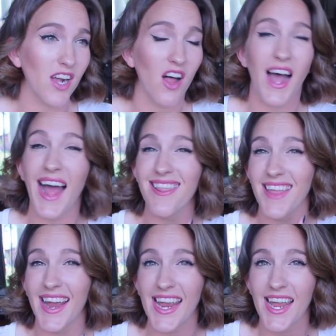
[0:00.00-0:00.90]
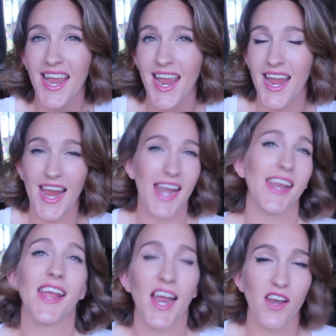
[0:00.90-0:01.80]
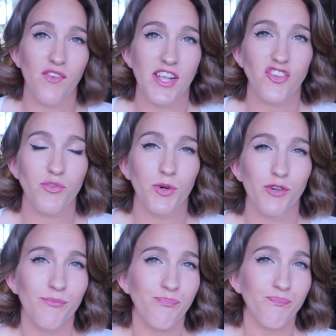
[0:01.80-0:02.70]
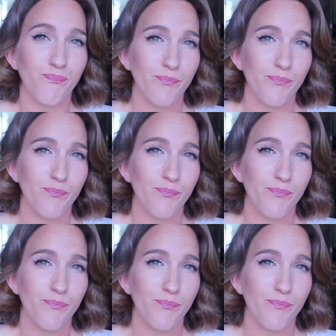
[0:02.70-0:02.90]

I like any kind of vegetable.